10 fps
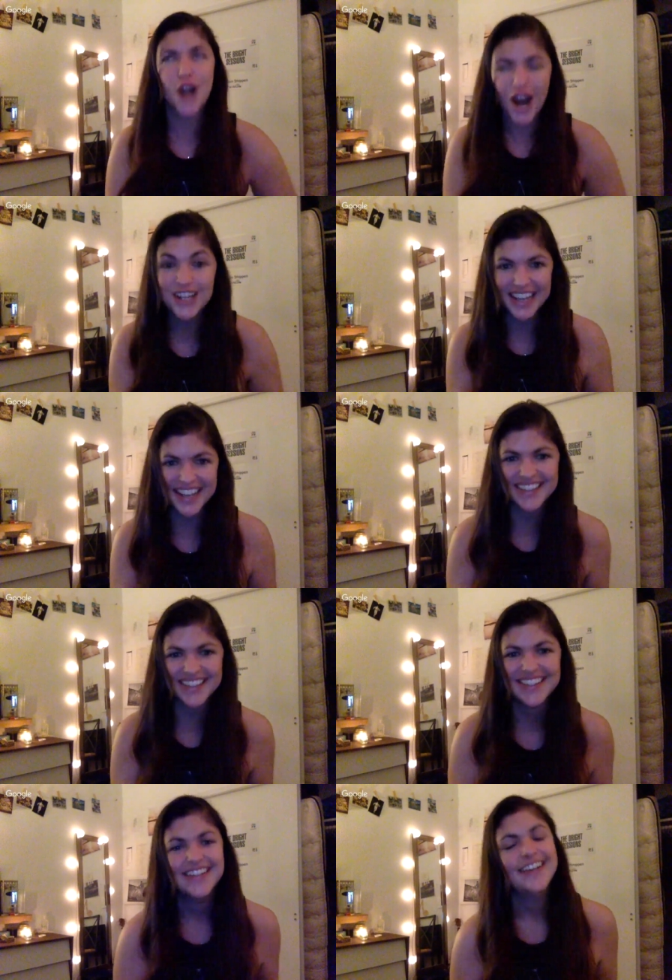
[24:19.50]

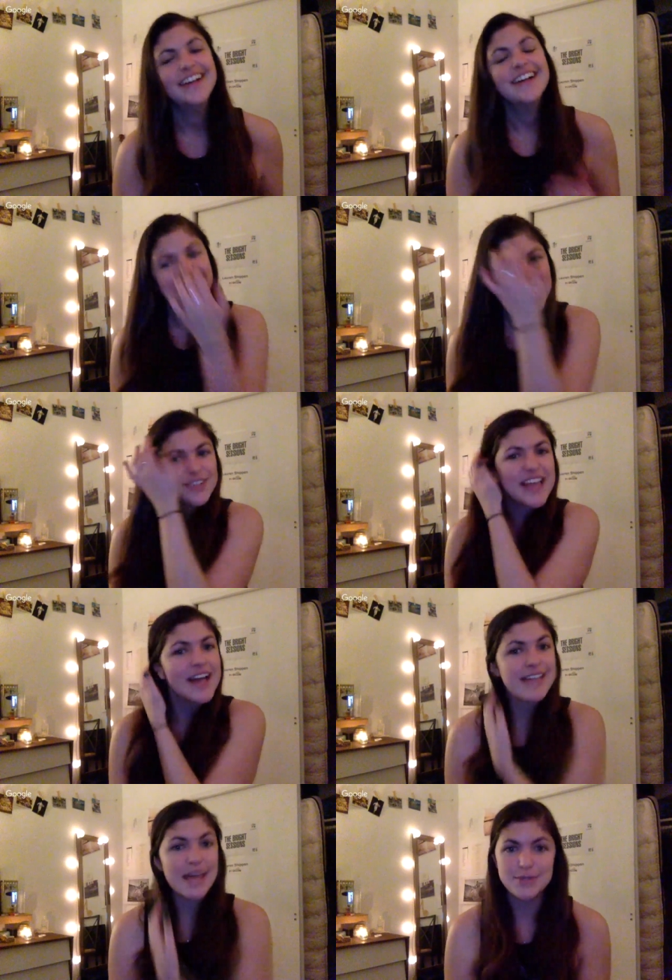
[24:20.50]
Charlie
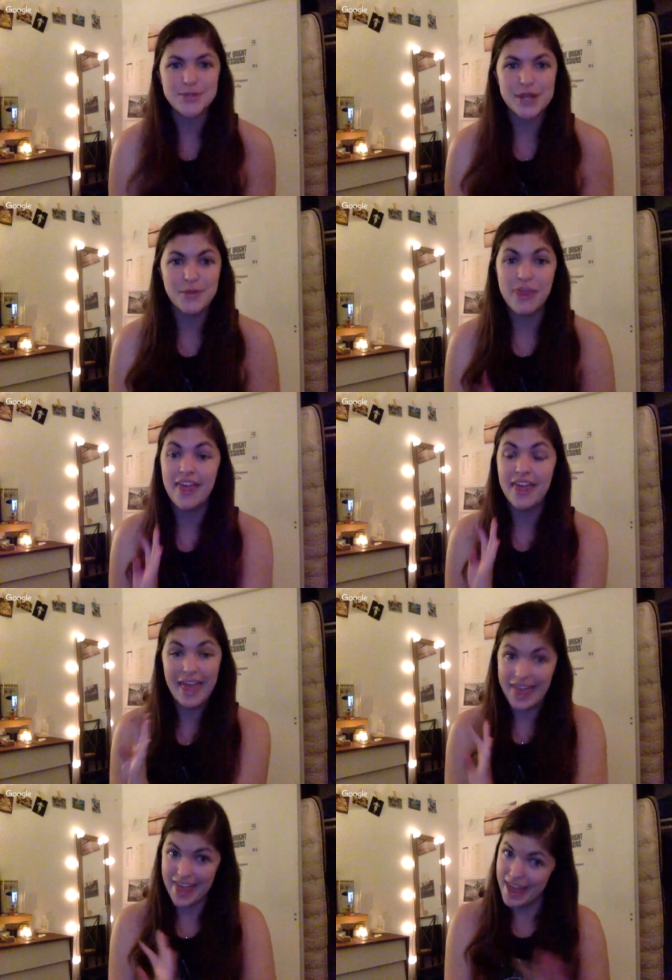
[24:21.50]
literally has chemistry with
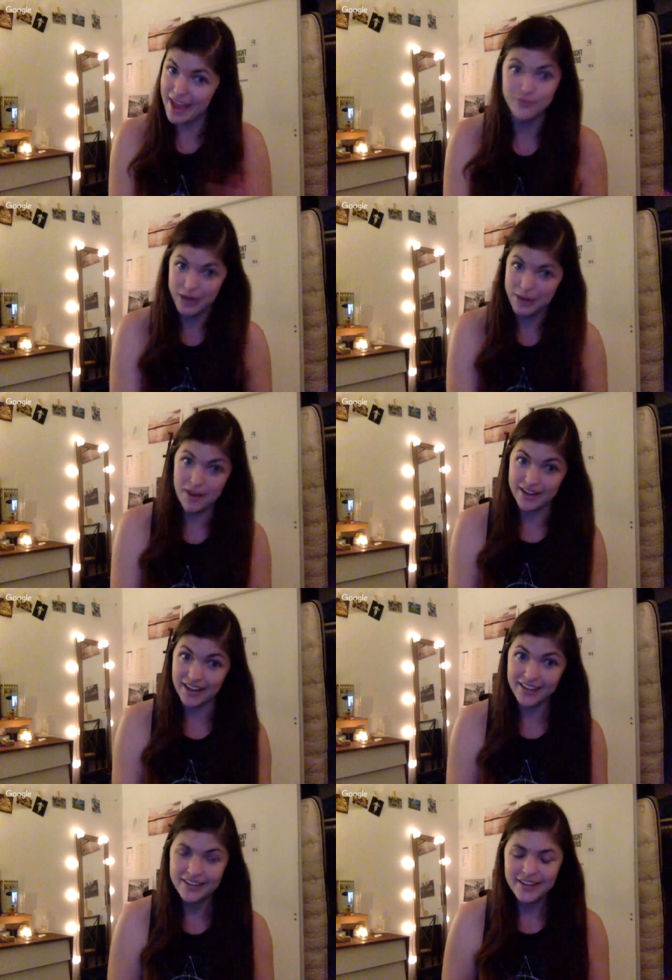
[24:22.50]

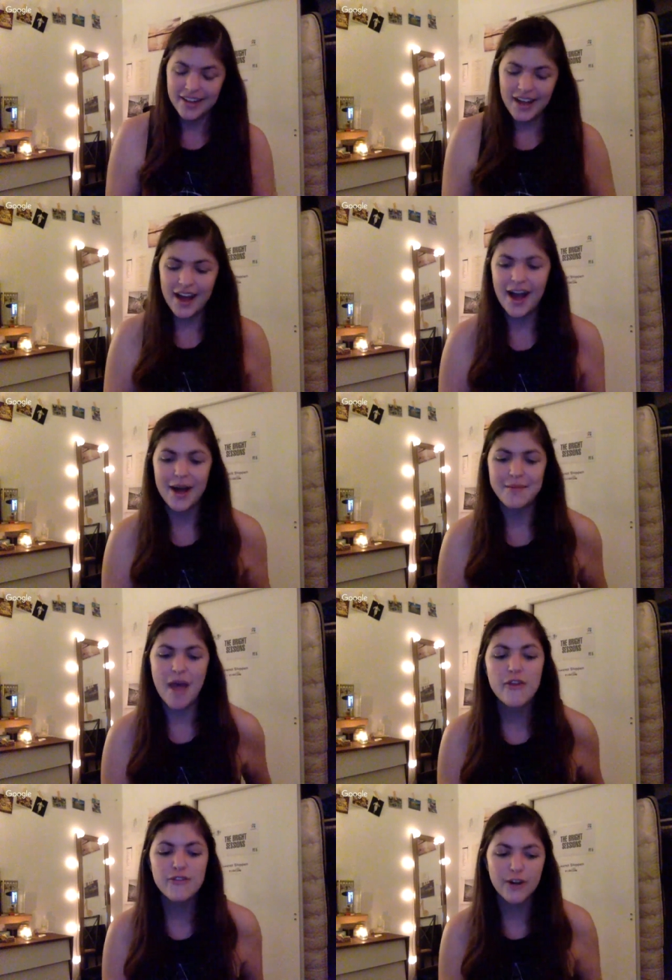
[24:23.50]
everybody.
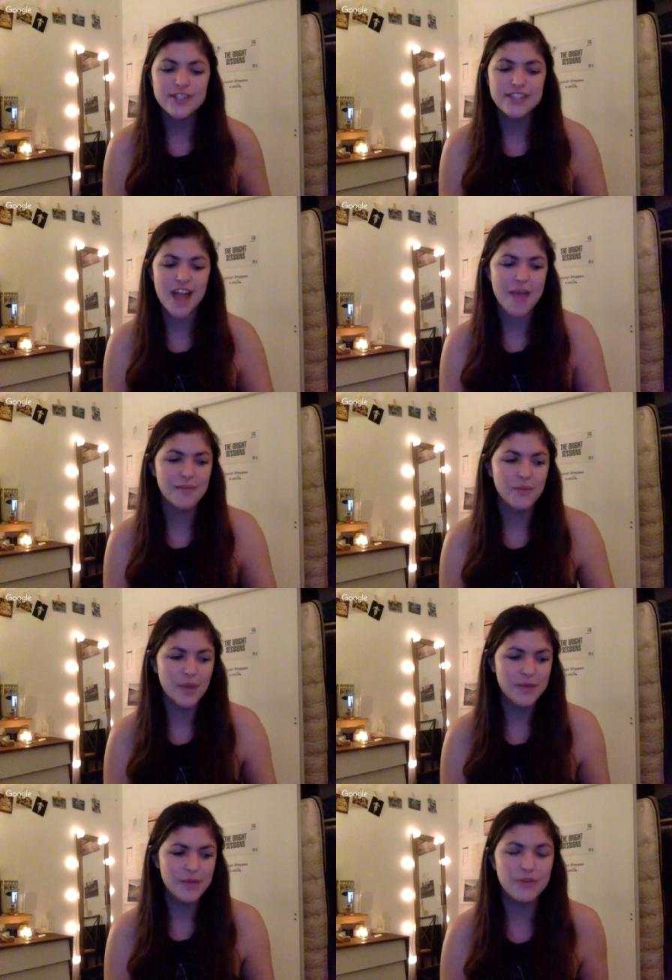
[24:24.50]
And the first time
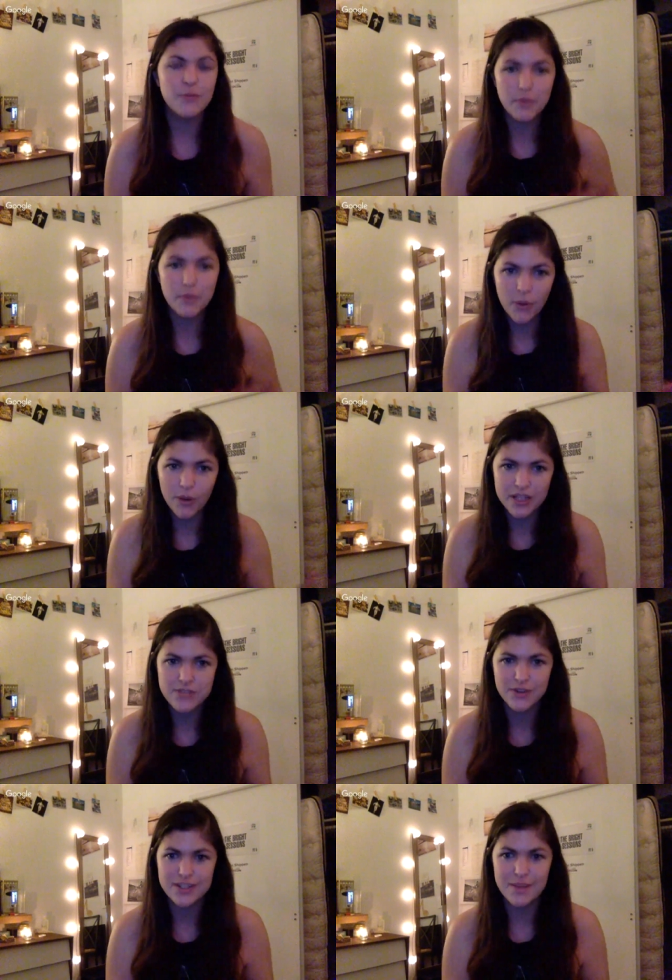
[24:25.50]
when we recorded
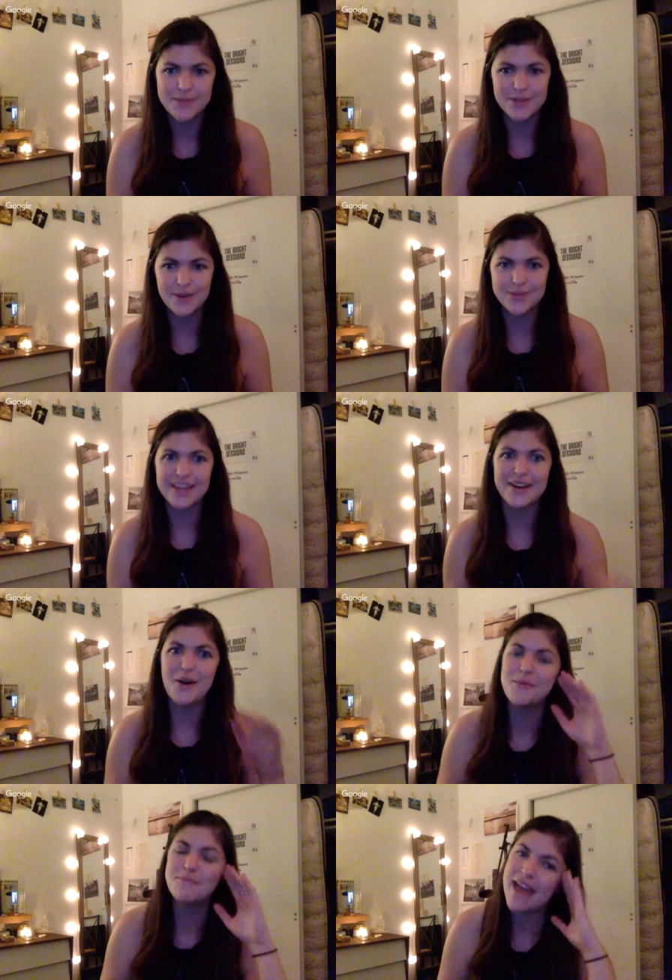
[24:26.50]
his first episode, I was like,
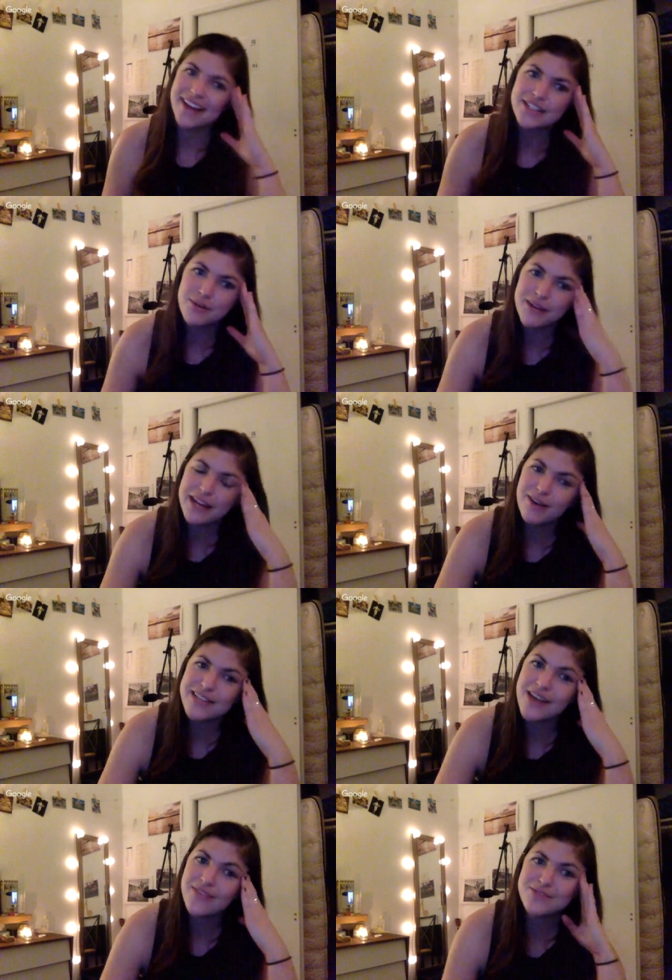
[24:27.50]
oh man, I don't want to go
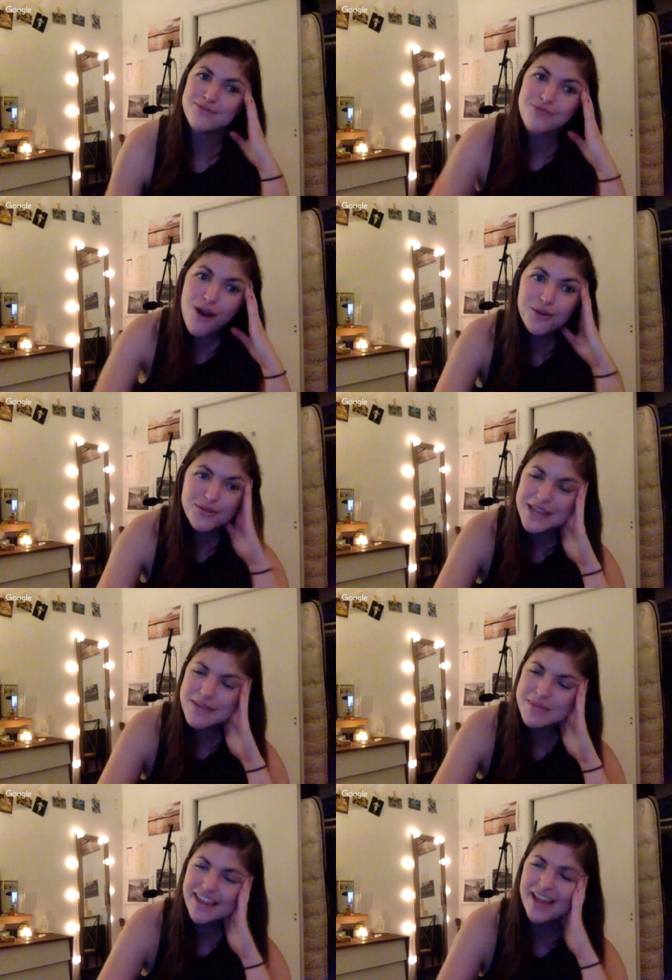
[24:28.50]
down this road with
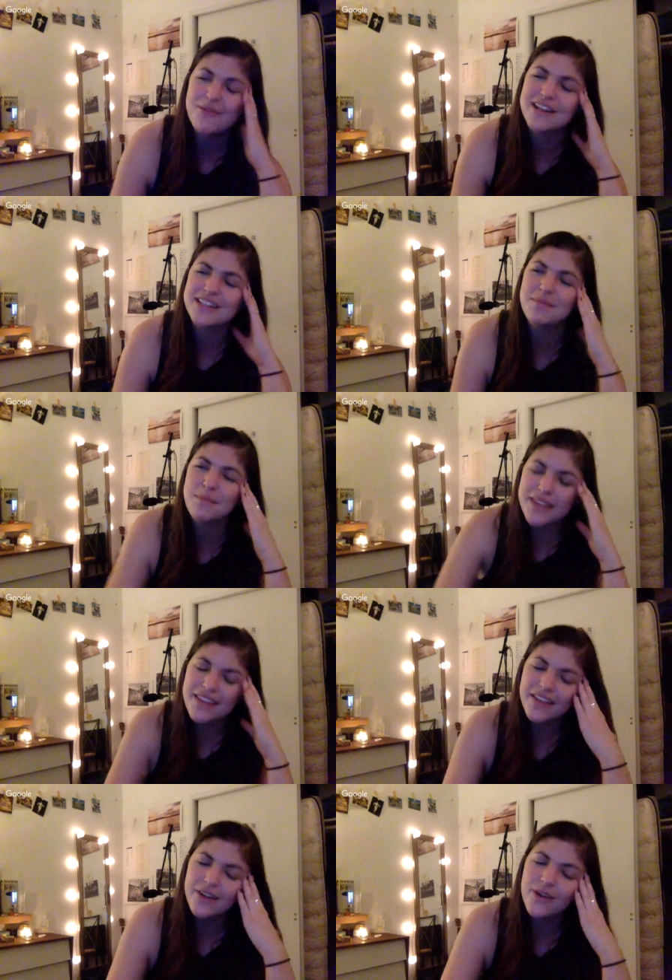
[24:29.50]
Damien. Like, I don't want it to be a
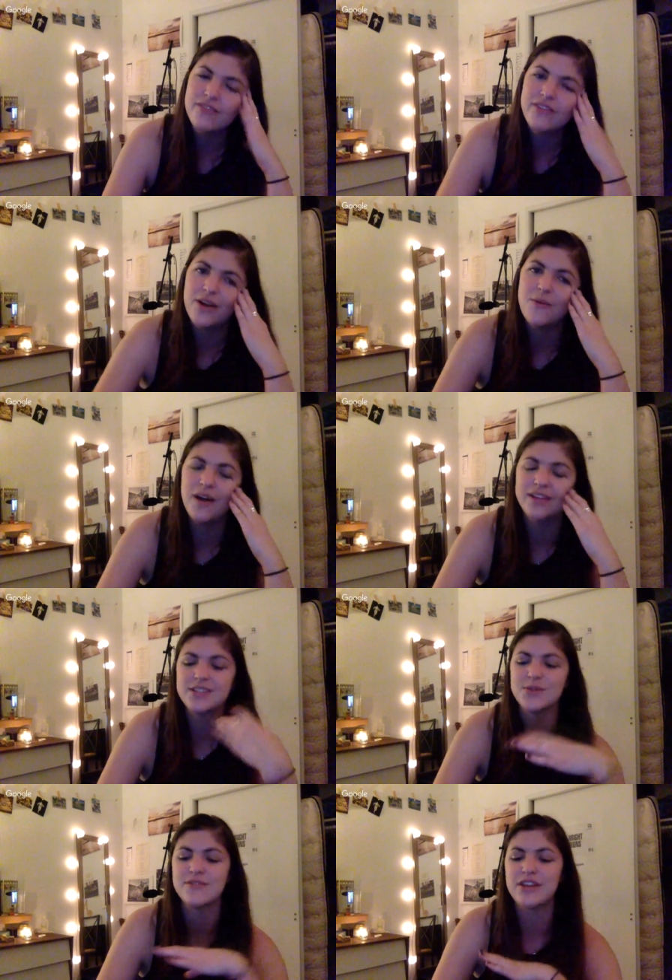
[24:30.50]
Kilgrave. I don't want to
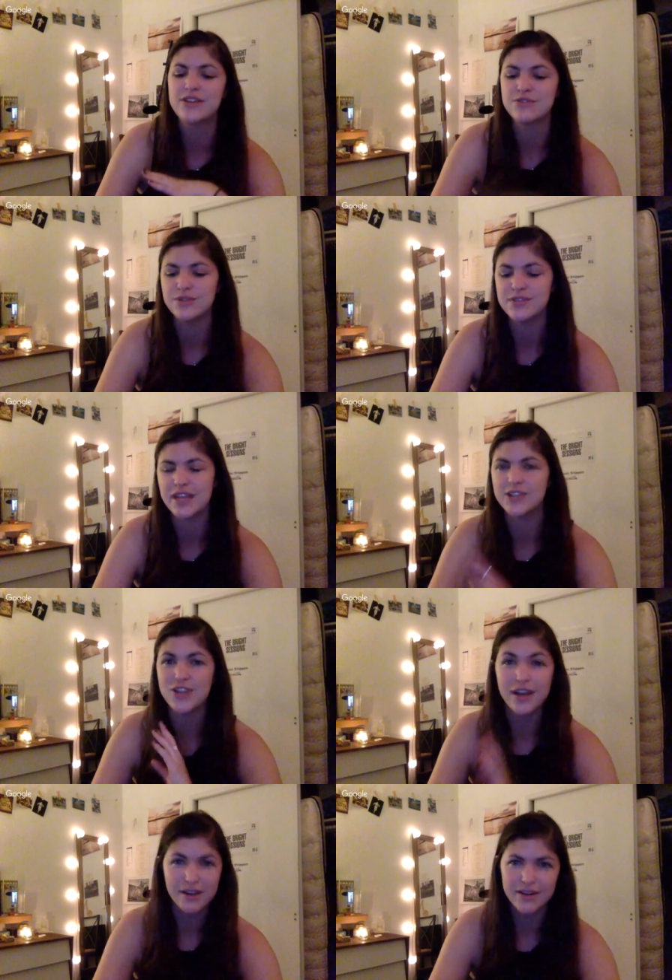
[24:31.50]
sort of introduce like a
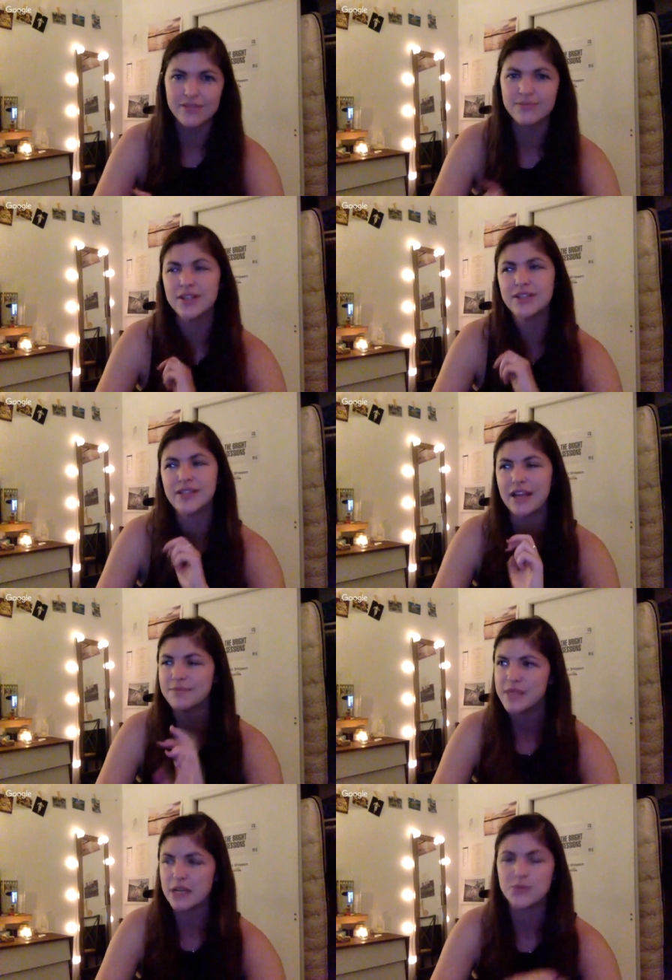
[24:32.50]
gendered or like
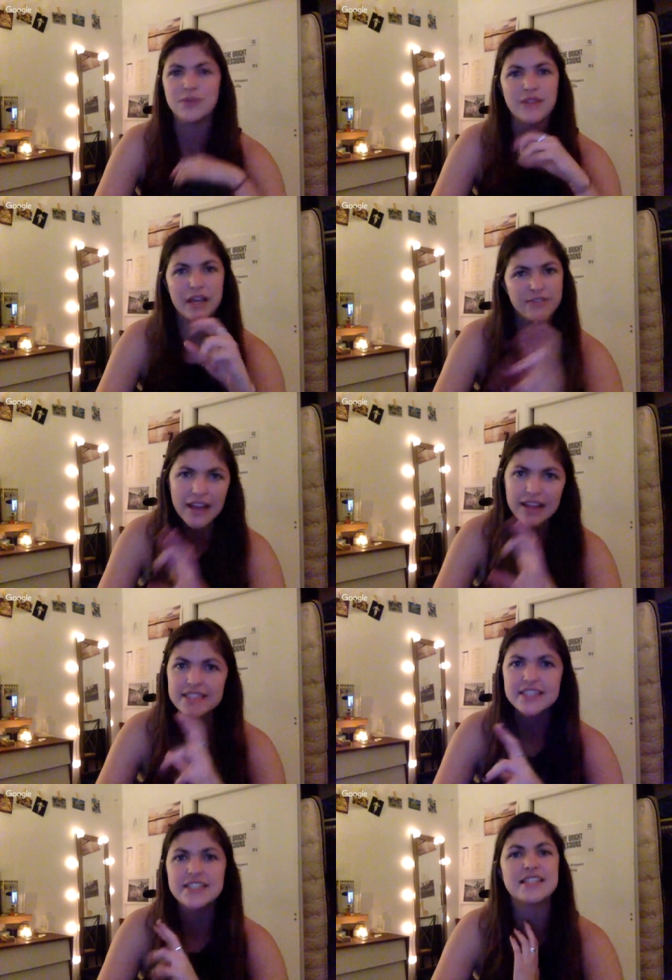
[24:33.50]
sexual like violence
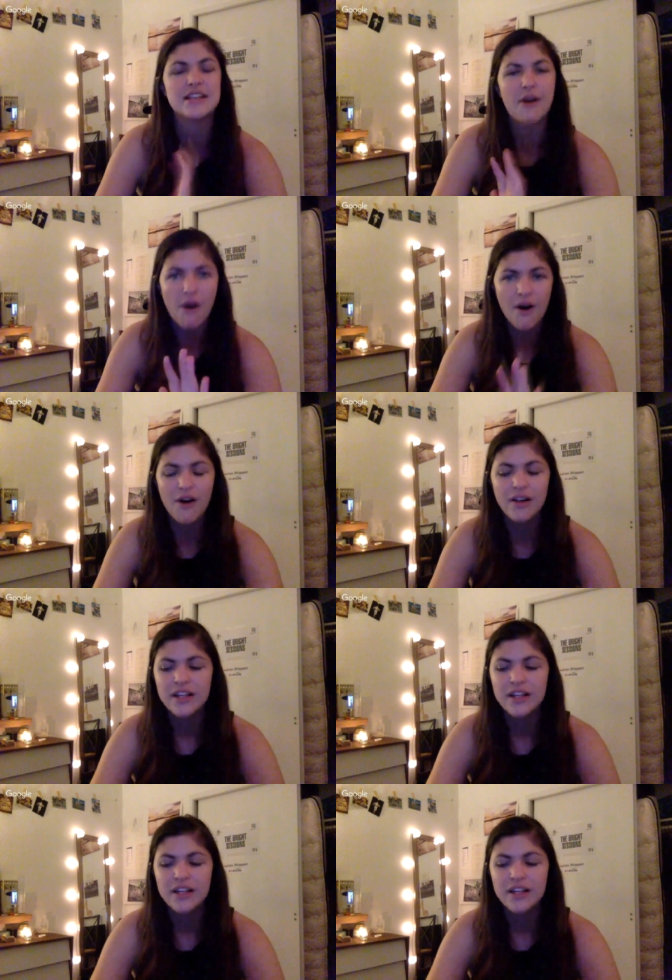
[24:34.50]
into this at all.